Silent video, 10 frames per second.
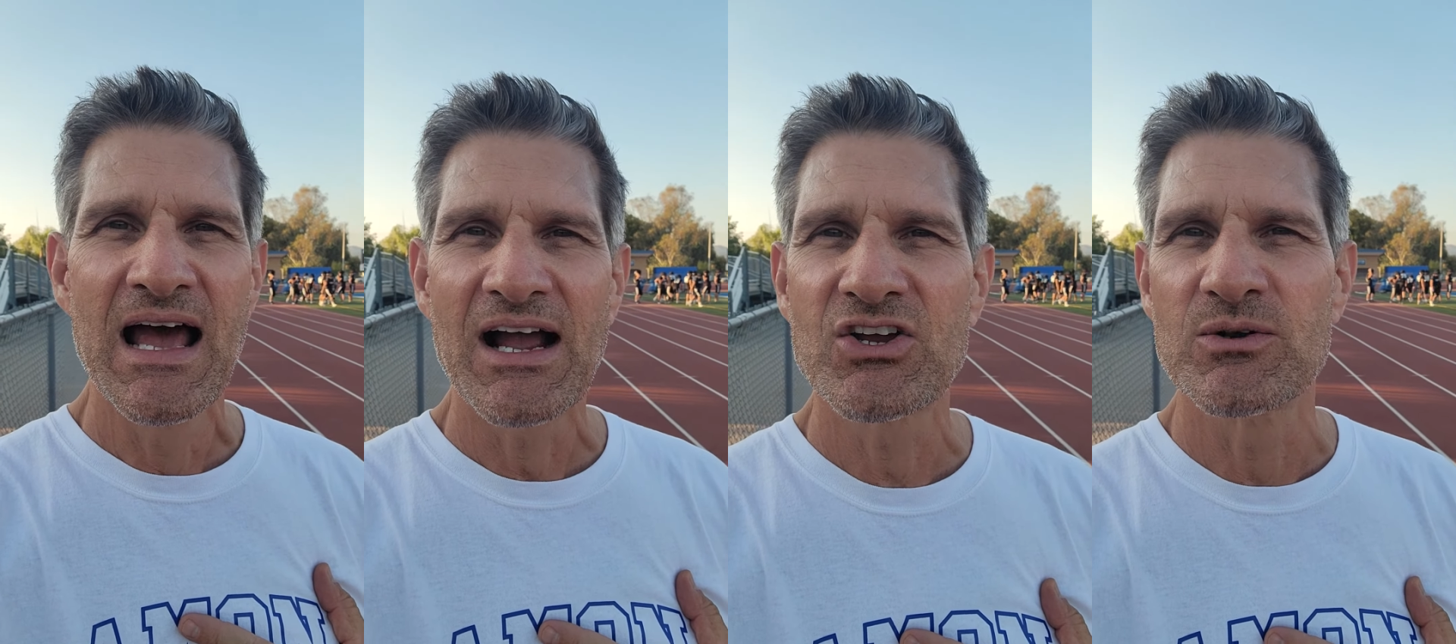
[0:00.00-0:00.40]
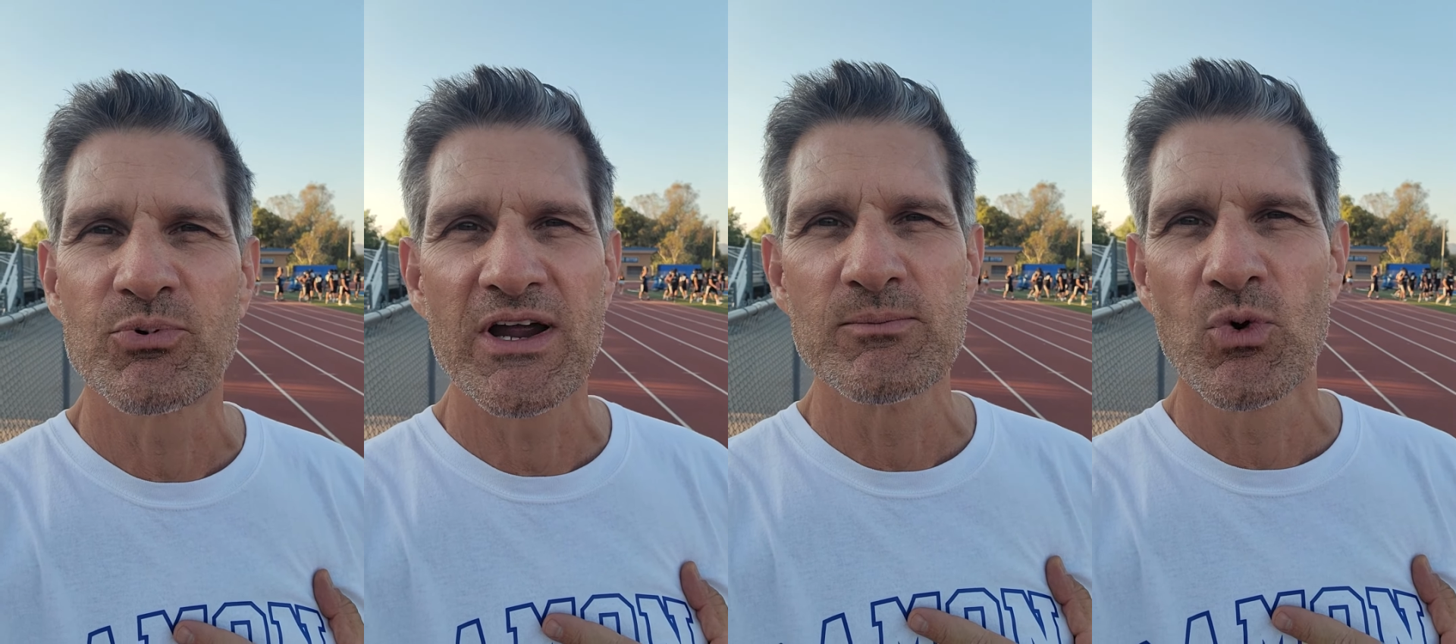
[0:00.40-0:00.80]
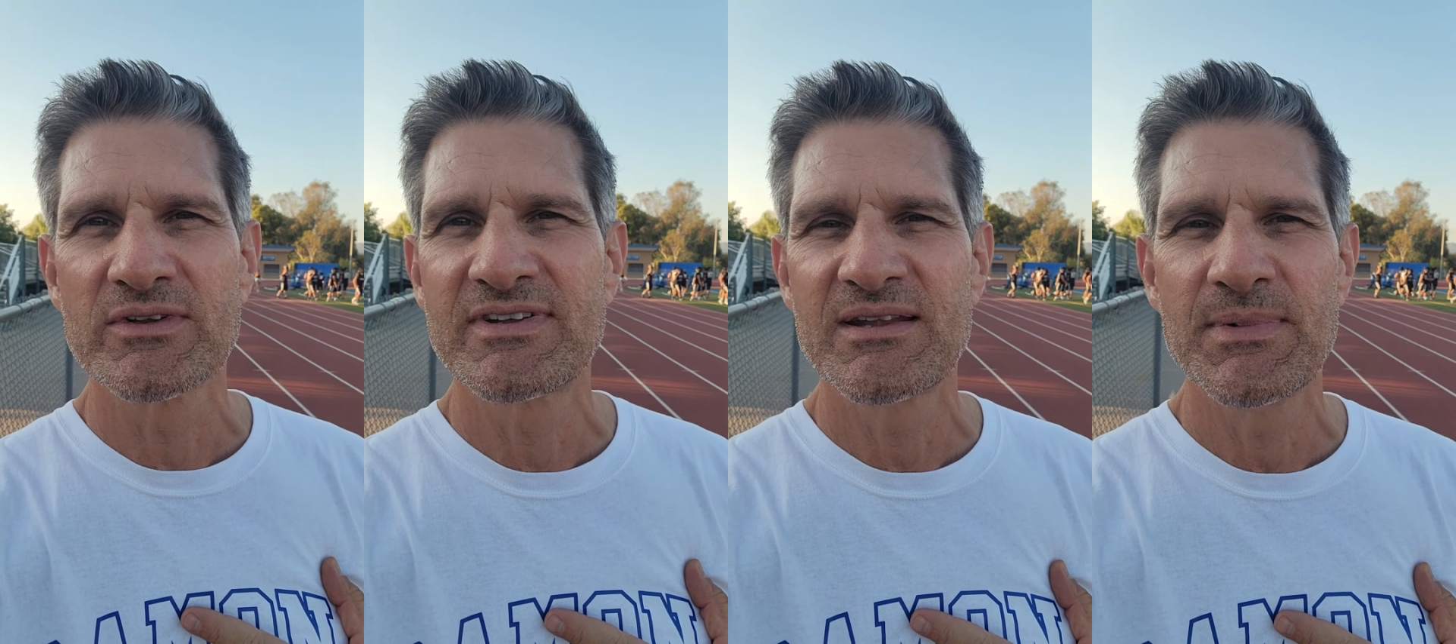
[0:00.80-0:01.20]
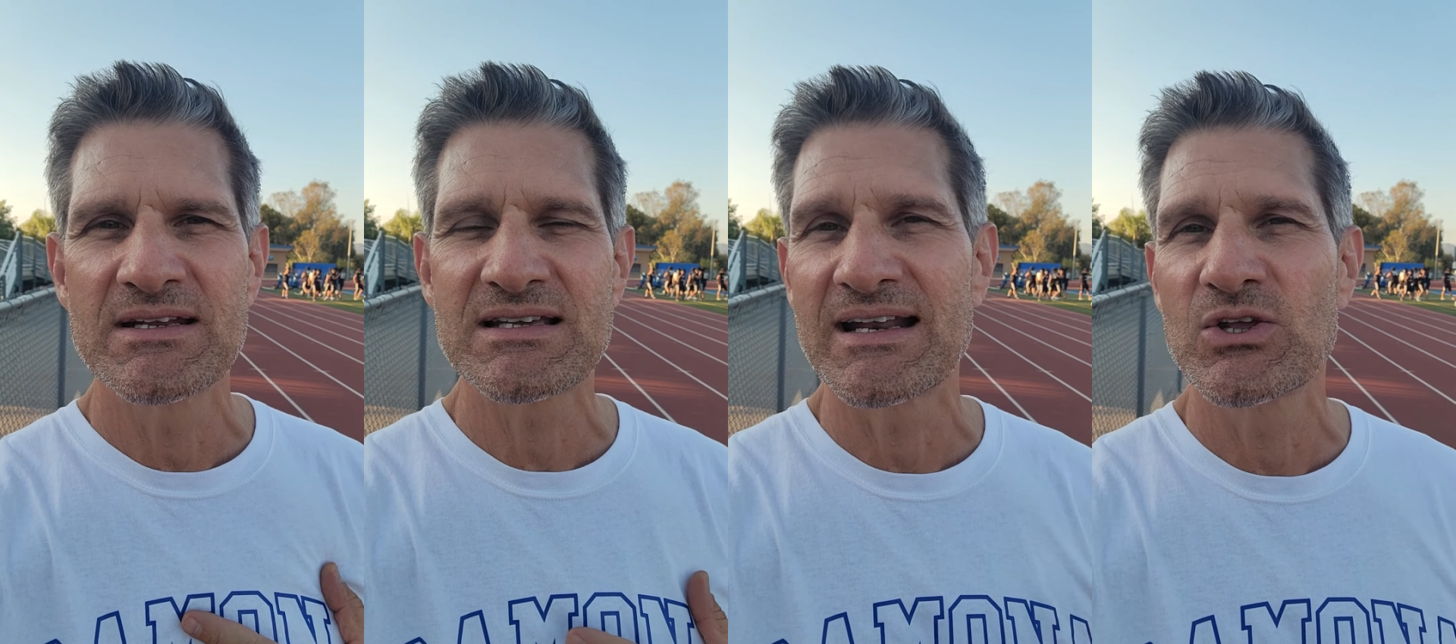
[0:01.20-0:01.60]
I couldn't pray more than 10
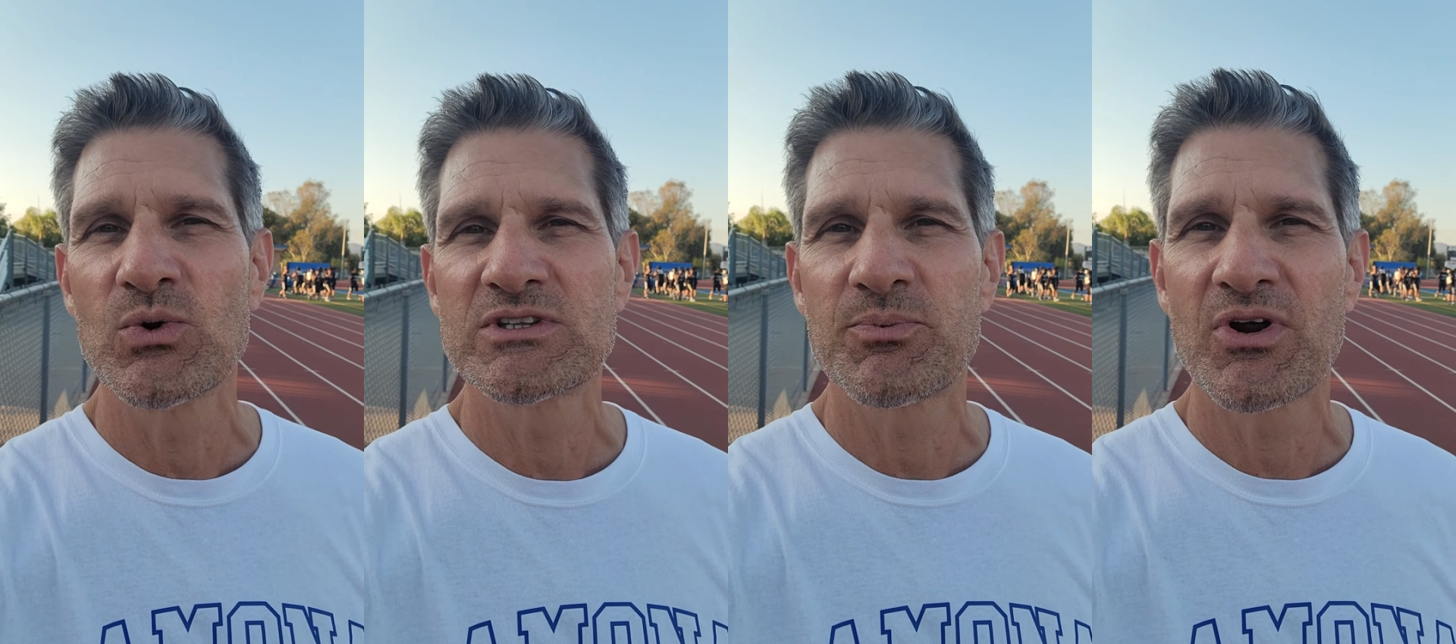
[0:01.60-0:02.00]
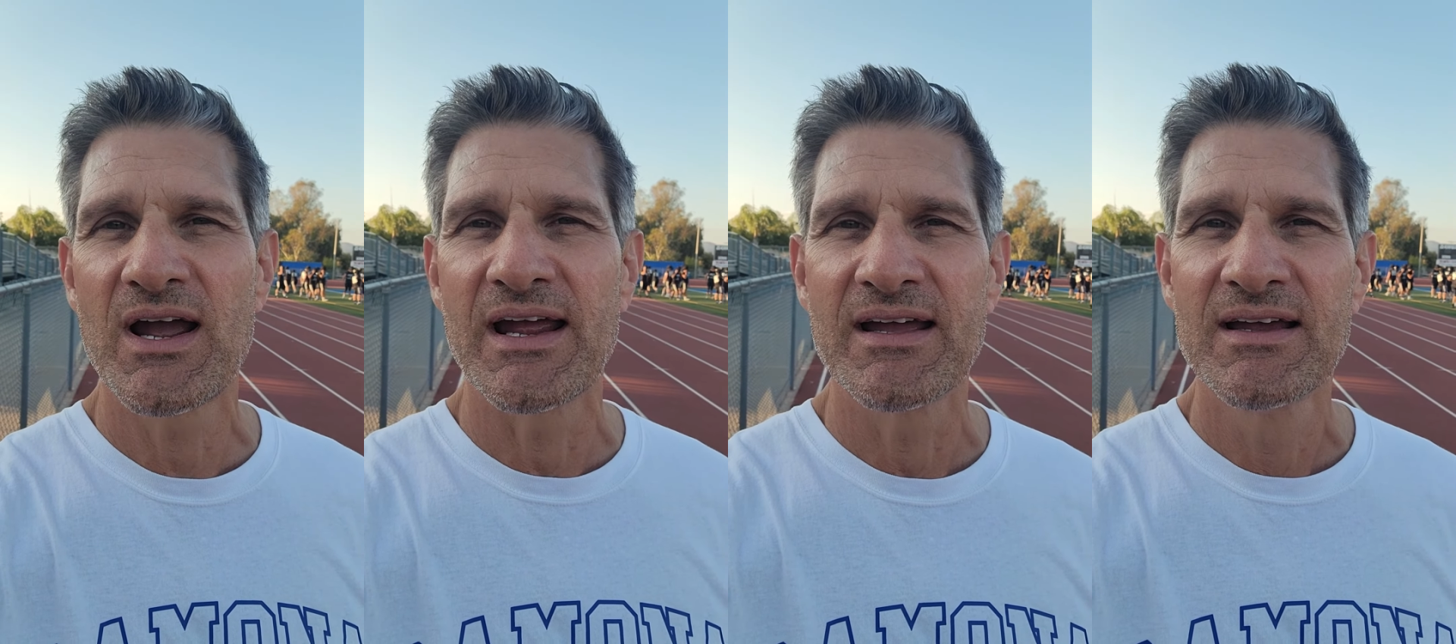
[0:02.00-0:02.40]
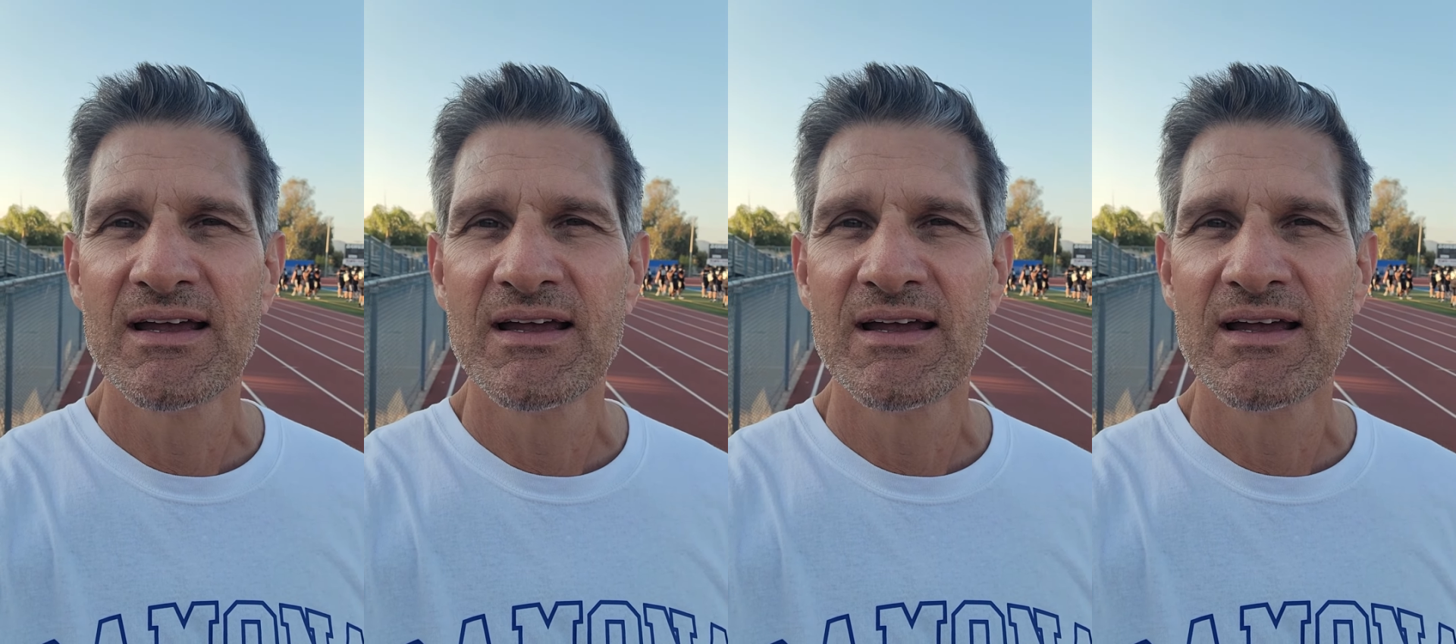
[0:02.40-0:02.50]
minutes. I didn't know what to pray.